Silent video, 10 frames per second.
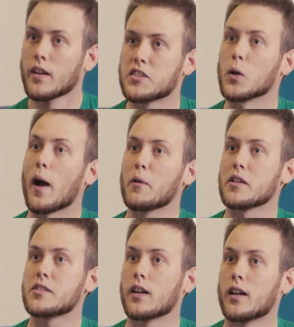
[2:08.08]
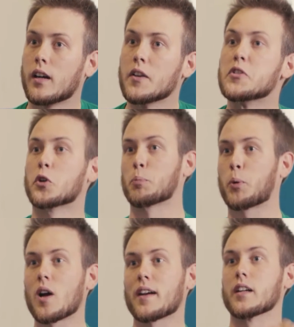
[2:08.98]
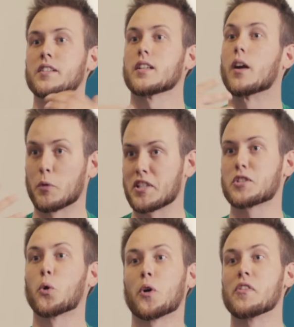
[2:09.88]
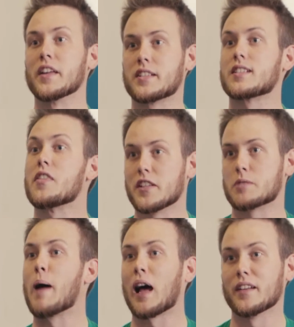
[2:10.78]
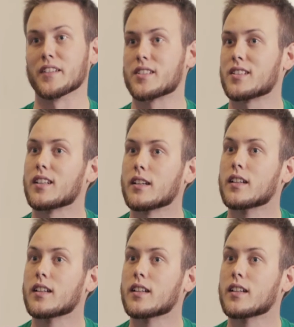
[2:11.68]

So how does your product restore this balance?